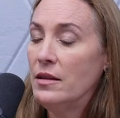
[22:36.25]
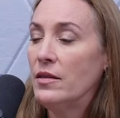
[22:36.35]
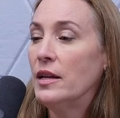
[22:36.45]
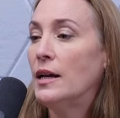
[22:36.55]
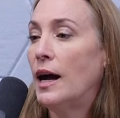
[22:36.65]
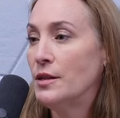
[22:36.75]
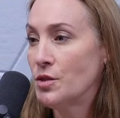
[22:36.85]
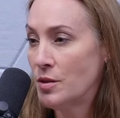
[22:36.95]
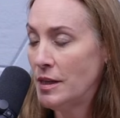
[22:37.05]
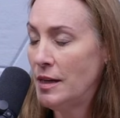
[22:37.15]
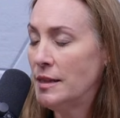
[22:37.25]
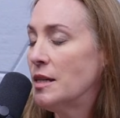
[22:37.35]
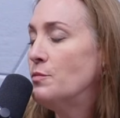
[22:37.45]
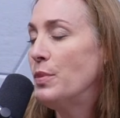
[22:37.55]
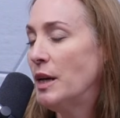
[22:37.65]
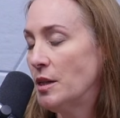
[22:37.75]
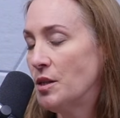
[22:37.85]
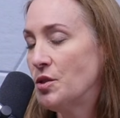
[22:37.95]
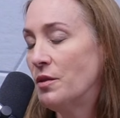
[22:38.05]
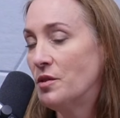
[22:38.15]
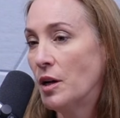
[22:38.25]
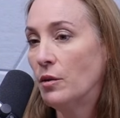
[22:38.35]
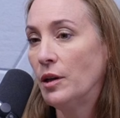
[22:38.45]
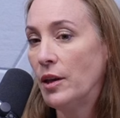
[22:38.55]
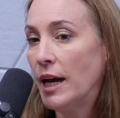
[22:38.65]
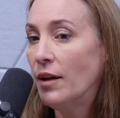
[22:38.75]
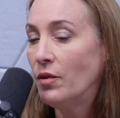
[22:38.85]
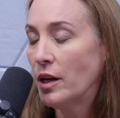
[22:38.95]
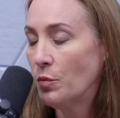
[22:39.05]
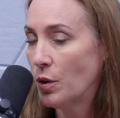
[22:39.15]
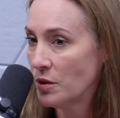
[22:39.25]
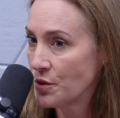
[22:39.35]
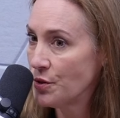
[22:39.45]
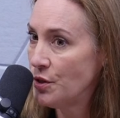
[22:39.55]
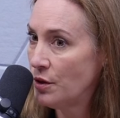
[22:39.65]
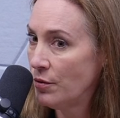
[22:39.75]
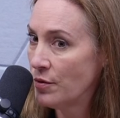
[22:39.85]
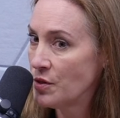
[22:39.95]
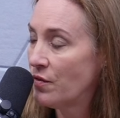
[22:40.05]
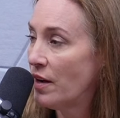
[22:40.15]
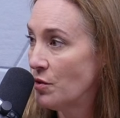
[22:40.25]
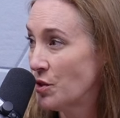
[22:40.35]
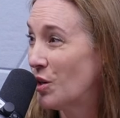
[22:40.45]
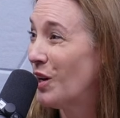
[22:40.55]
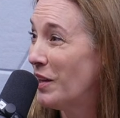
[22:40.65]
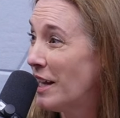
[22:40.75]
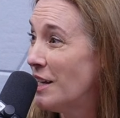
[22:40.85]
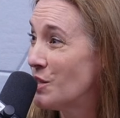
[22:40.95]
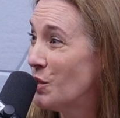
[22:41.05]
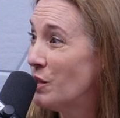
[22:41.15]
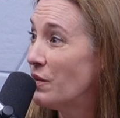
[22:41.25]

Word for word: then it, I, it ends up being a disservice not only to the advocate but also to the survivors that are on that caseload.